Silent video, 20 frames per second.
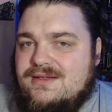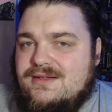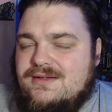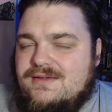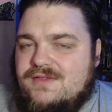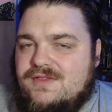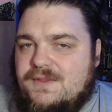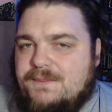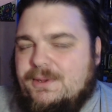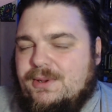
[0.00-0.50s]

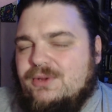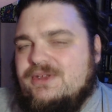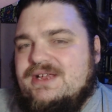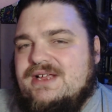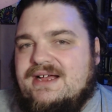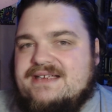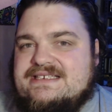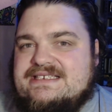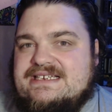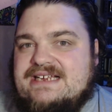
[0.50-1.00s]
the
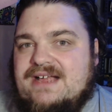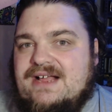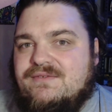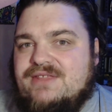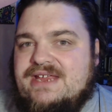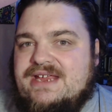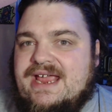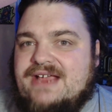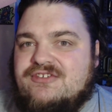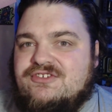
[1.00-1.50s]
podcast to cover
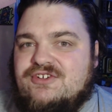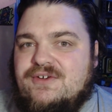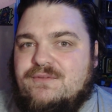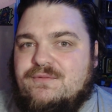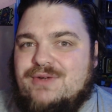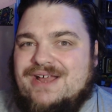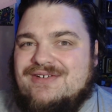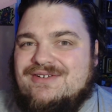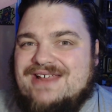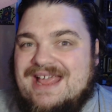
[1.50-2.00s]
the action of
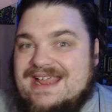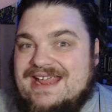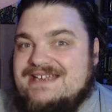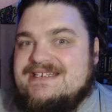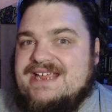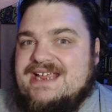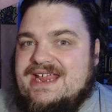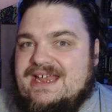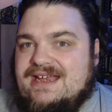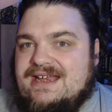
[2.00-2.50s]
round
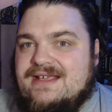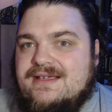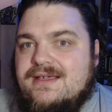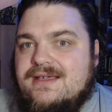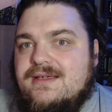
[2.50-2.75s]
18,